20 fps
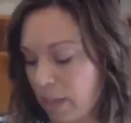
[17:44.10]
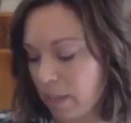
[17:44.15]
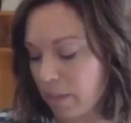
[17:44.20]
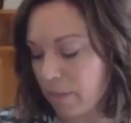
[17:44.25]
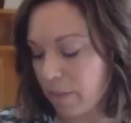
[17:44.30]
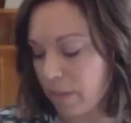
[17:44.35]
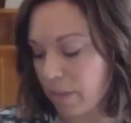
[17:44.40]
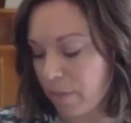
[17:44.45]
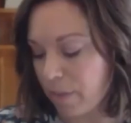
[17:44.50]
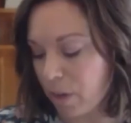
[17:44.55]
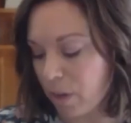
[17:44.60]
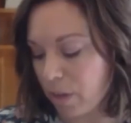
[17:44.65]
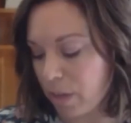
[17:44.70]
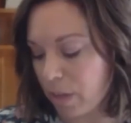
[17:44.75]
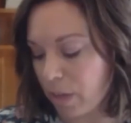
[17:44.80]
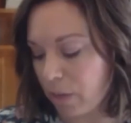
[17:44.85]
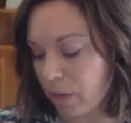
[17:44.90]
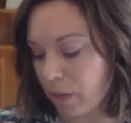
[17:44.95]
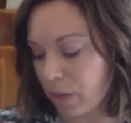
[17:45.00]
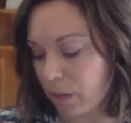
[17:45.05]
and I love that. If I heard
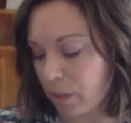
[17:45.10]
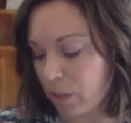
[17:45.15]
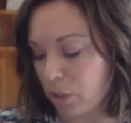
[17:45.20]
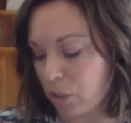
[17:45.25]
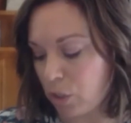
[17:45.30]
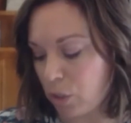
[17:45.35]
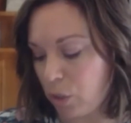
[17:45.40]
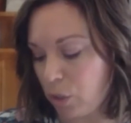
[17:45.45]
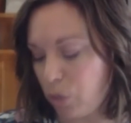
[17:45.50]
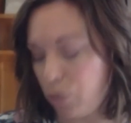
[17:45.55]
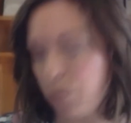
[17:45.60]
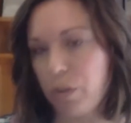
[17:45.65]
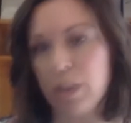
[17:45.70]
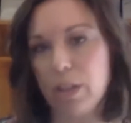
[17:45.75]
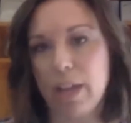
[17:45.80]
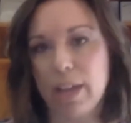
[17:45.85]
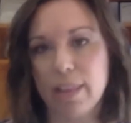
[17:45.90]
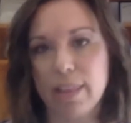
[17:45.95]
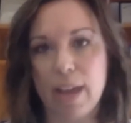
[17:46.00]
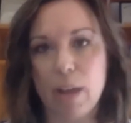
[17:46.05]
that correctly, so you feel
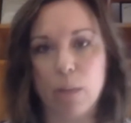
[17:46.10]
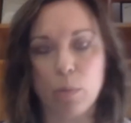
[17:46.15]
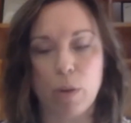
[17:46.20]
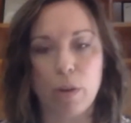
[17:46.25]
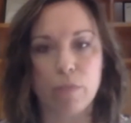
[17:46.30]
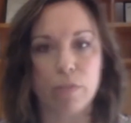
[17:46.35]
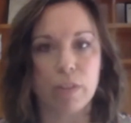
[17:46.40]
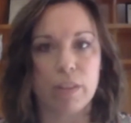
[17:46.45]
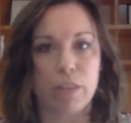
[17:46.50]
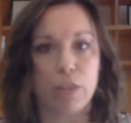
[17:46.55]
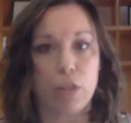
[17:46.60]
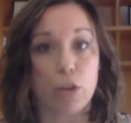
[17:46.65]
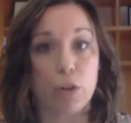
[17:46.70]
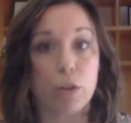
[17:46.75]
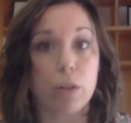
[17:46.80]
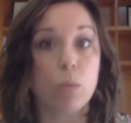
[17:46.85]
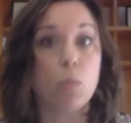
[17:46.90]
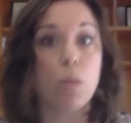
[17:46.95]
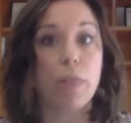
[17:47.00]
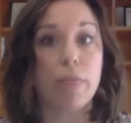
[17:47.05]
like that roughly
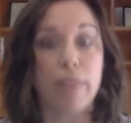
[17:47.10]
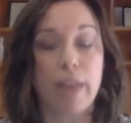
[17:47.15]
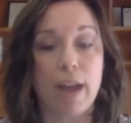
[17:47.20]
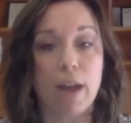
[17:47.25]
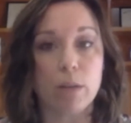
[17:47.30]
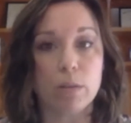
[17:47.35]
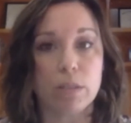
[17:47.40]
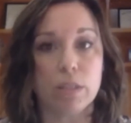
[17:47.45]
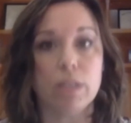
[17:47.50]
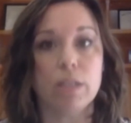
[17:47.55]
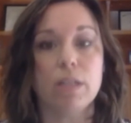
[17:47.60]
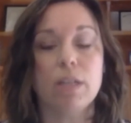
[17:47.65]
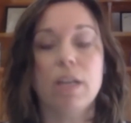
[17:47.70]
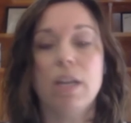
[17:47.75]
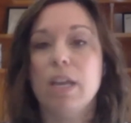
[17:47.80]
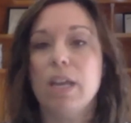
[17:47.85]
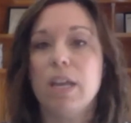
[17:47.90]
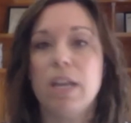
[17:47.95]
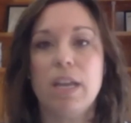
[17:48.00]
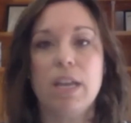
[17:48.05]
31,000
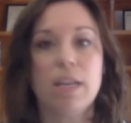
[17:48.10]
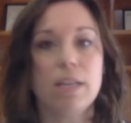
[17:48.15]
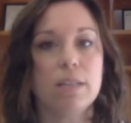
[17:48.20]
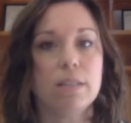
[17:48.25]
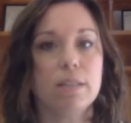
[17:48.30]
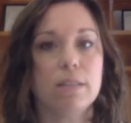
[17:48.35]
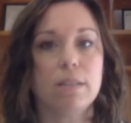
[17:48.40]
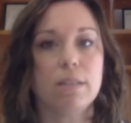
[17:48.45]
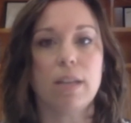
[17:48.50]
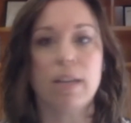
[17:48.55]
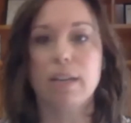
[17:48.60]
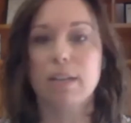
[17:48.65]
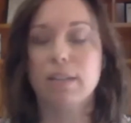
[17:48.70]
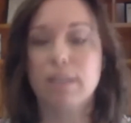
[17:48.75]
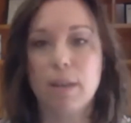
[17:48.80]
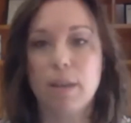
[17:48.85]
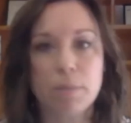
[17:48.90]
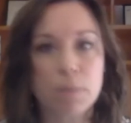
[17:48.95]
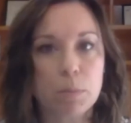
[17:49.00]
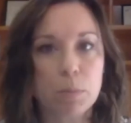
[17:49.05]
is an
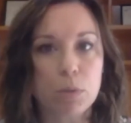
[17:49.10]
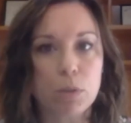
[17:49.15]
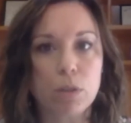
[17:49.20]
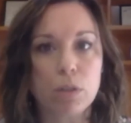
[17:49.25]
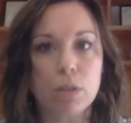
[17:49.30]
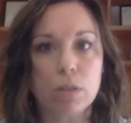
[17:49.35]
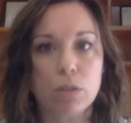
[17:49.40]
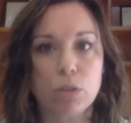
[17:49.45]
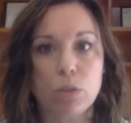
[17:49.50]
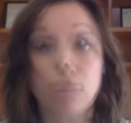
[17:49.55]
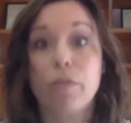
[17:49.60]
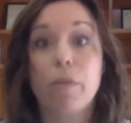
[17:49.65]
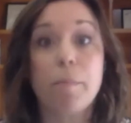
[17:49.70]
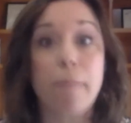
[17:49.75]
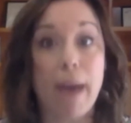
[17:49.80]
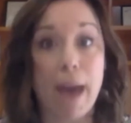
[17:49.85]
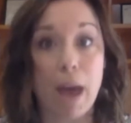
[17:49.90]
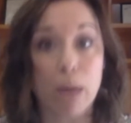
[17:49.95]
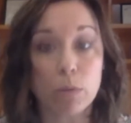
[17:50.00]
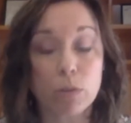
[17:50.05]
acceptable sort of
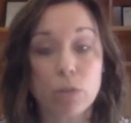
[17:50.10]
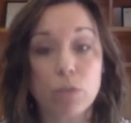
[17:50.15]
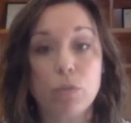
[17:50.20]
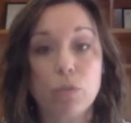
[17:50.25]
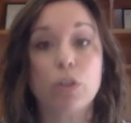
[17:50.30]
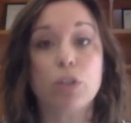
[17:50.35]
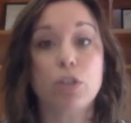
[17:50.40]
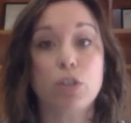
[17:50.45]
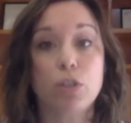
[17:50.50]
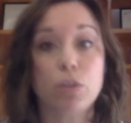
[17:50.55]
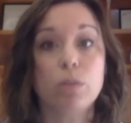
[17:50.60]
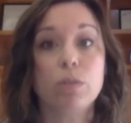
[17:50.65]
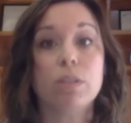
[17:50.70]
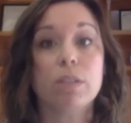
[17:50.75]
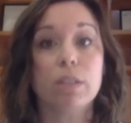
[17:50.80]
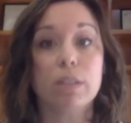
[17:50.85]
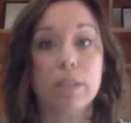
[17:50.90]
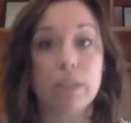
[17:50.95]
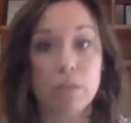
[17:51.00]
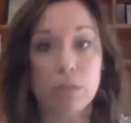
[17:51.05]
amount for a student
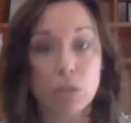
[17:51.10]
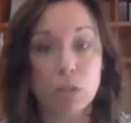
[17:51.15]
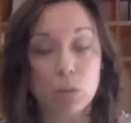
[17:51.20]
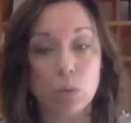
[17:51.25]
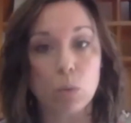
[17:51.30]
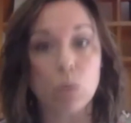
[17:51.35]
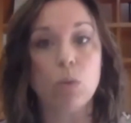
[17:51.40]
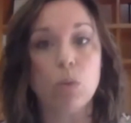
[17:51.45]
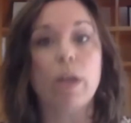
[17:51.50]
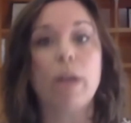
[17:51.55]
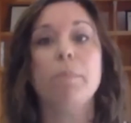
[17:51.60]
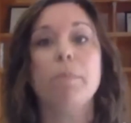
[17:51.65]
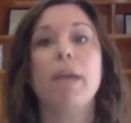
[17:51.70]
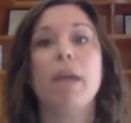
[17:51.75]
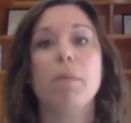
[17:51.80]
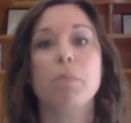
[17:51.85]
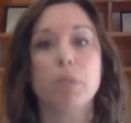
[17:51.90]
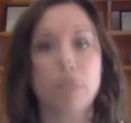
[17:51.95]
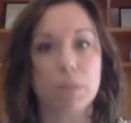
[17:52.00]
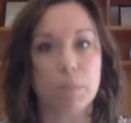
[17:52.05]
to leave school and
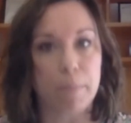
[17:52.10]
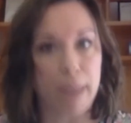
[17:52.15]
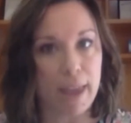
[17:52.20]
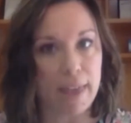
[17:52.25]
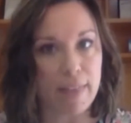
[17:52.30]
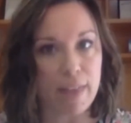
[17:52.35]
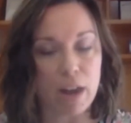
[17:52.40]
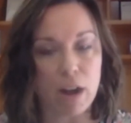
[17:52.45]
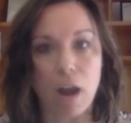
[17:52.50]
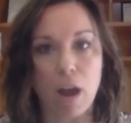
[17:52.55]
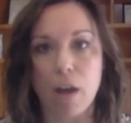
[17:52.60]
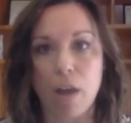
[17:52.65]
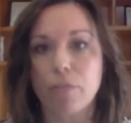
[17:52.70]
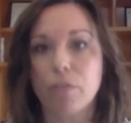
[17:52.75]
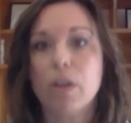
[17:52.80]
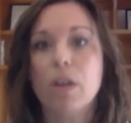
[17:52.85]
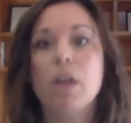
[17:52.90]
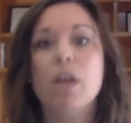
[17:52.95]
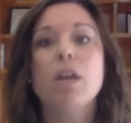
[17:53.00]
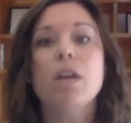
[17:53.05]
be able to pay that off,
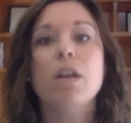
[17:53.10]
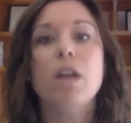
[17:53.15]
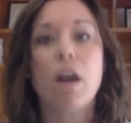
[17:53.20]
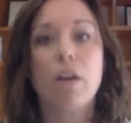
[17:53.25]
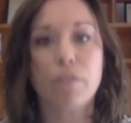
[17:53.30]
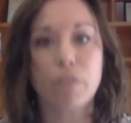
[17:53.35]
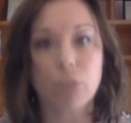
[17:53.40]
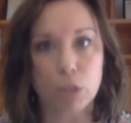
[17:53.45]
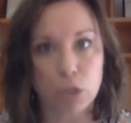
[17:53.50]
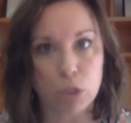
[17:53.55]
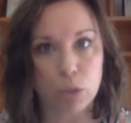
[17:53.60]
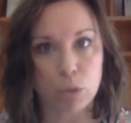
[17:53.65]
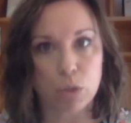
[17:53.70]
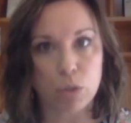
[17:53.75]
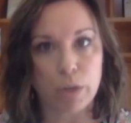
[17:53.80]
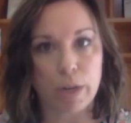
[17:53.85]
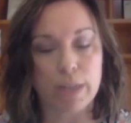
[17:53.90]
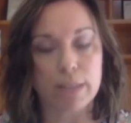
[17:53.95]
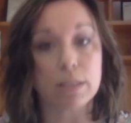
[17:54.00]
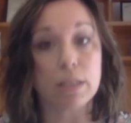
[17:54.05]
not feel too
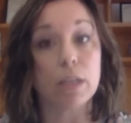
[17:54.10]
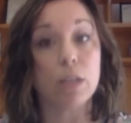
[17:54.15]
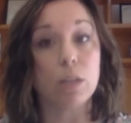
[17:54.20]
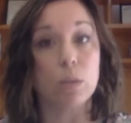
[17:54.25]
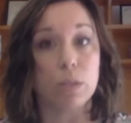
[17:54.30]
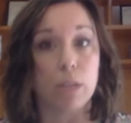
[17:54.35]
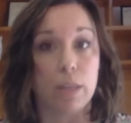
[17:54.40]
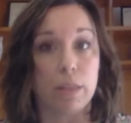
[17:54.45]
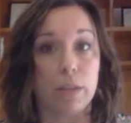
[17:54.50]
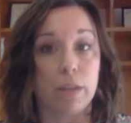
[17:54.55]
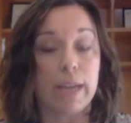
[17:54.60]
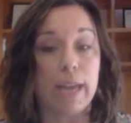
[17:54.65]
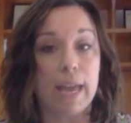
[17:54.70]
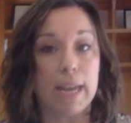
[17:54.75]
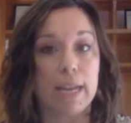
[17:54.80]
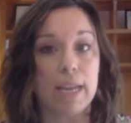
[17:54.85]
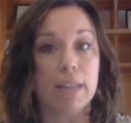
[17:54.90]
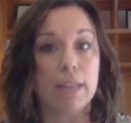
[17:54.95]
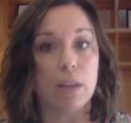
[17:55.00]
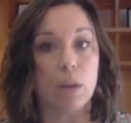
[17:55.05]
stressed. Like you said, they're
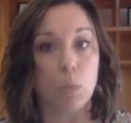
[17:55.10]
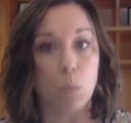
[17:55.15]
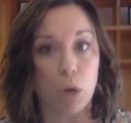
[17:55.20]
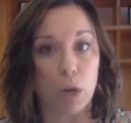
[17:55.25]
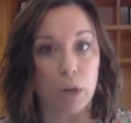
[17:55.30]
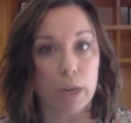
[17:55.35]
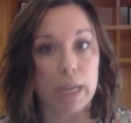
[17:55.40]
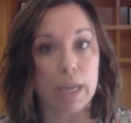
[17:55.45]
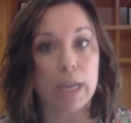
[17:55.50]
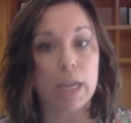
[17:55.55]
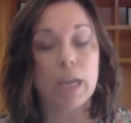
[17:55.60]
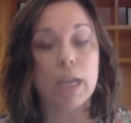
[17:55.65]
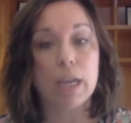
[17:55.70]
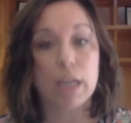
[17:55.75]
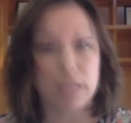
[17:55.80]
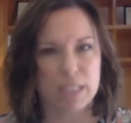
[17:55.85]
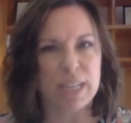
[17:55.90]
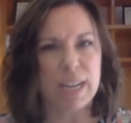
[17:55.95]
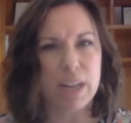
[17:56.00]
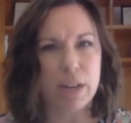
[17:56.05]
getting in, they're working.
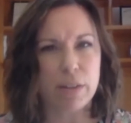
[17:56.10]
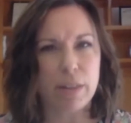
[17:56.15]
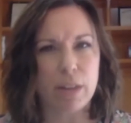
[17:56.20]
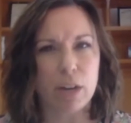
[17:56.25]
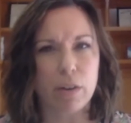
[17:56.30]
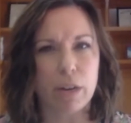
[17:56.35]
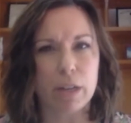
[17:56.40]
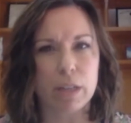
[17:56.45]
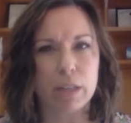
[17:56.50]
Did I hear that